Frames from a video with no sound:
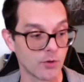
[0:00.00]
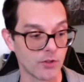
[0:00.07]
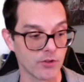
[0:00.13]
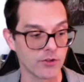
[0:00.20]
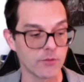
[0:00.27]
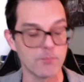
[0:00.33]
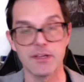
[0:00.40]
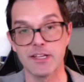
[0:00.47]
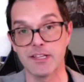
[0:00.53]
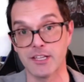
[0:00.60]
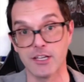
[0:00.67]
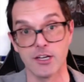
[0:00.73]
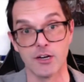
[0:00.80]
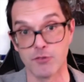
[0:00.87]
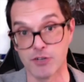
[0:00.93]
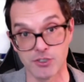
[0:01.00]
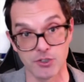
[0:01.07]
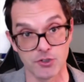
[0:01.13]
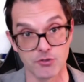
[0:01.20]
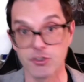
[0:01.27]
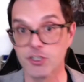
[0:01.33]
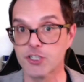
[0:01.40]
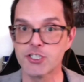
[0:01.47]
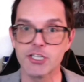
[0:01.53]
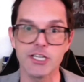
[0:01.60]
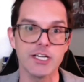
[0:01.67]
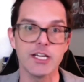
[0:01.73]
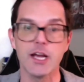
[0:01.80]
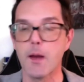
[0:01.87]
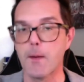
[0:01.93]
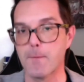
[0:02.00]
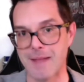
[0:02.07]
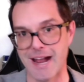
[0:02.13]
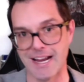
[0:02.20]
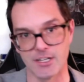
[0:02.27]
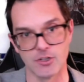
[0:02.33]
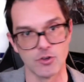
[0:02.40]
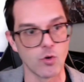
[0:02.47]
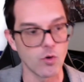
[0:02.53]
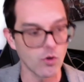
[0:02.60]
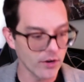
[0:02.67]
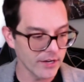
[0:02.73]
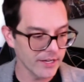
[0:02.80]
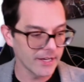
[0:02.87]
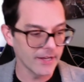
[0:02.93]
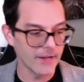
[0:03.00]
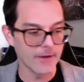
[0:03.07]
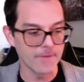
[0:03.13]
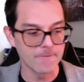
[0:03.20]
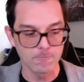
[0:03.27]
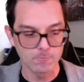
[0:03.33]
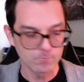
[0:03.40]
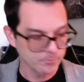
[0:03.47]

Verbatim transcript: whether they be the original trilogy, Mandalorian.